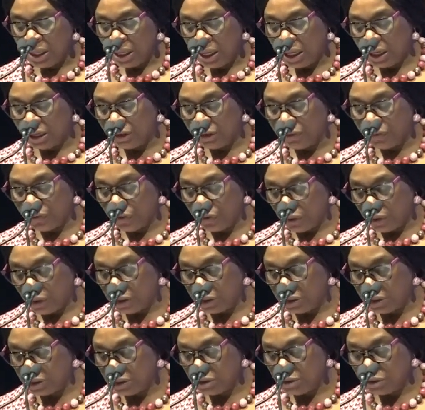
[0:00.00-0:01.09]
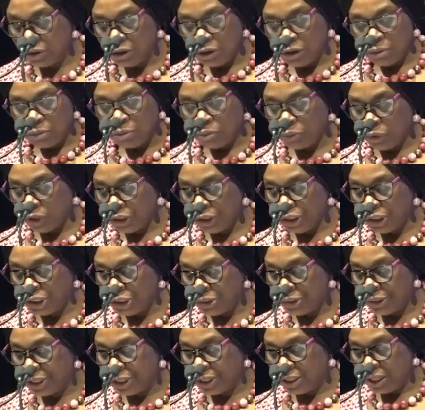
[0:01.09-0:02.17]
And of course,
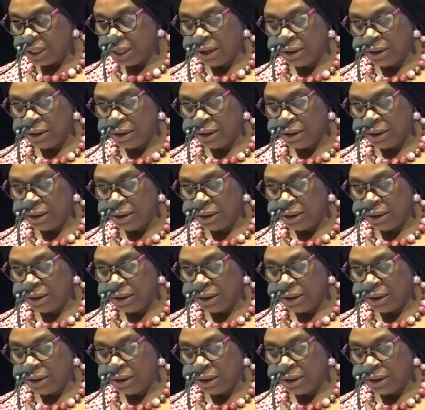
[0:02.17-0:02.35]
monitoring